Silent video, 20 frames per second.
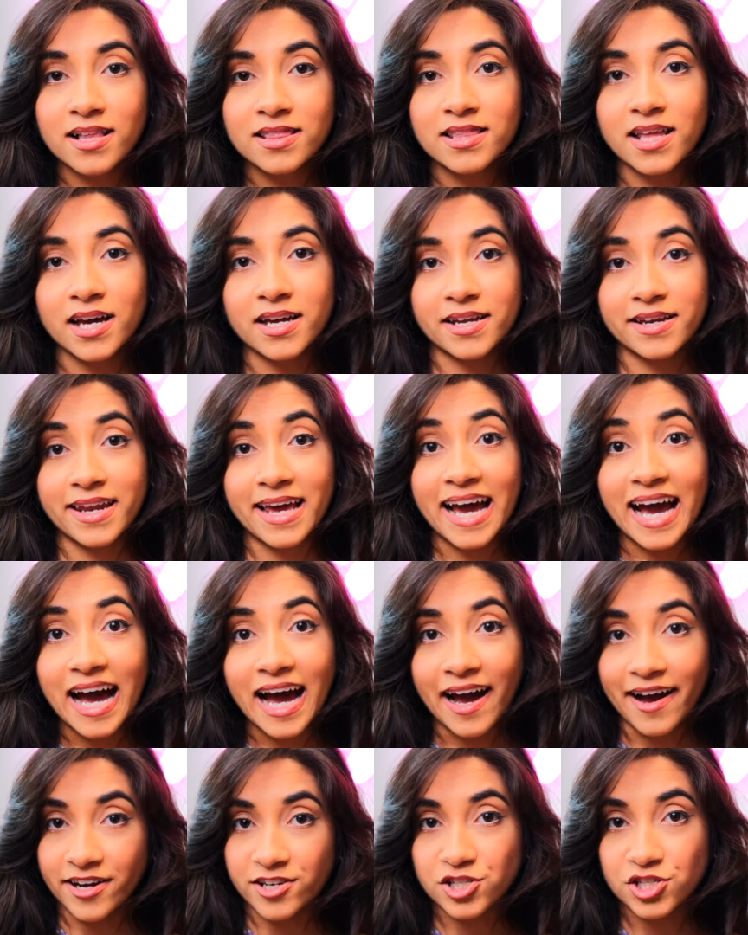aligned
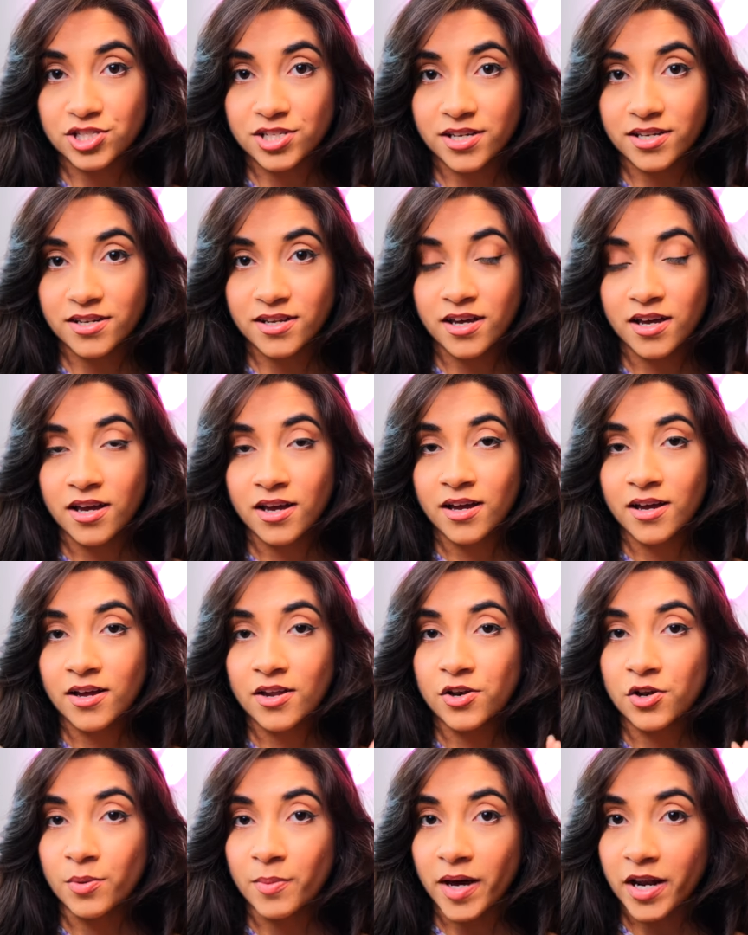action
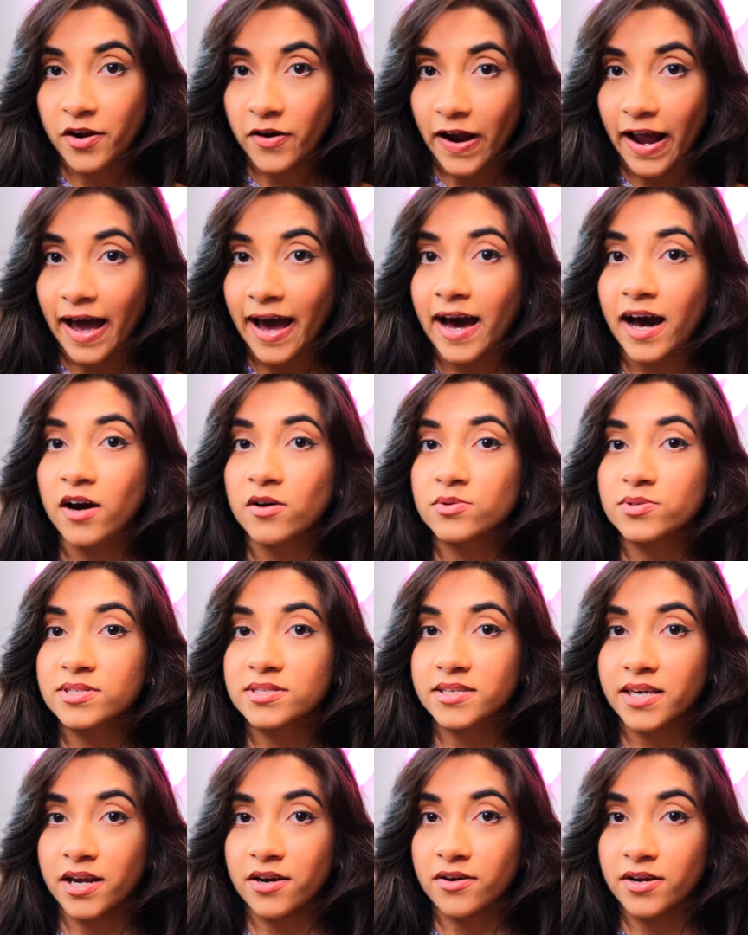no matter how
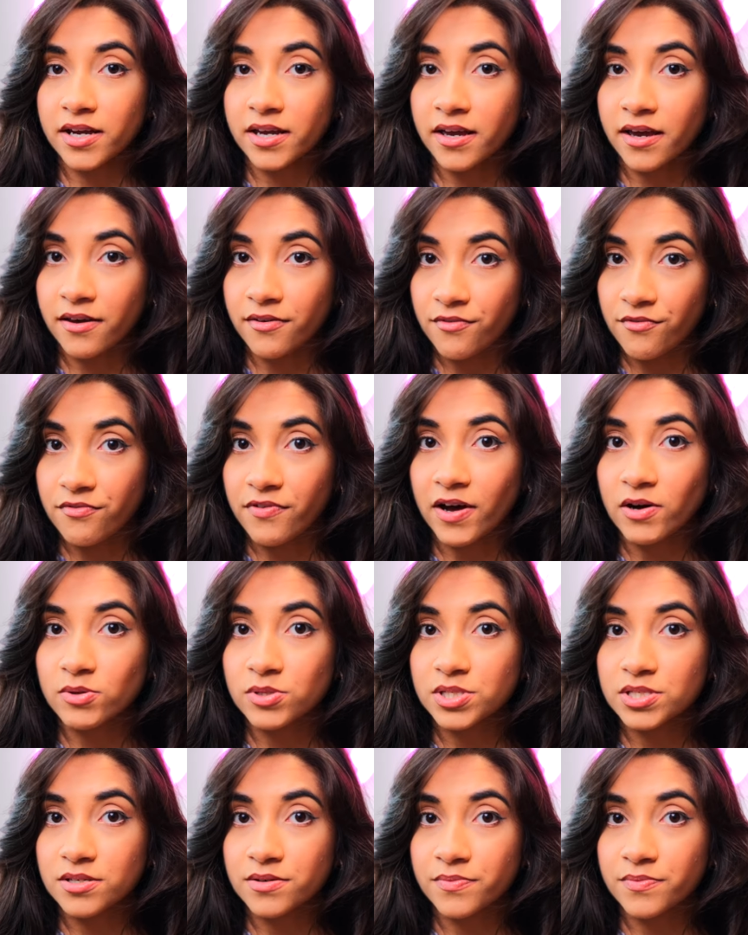scary it felt.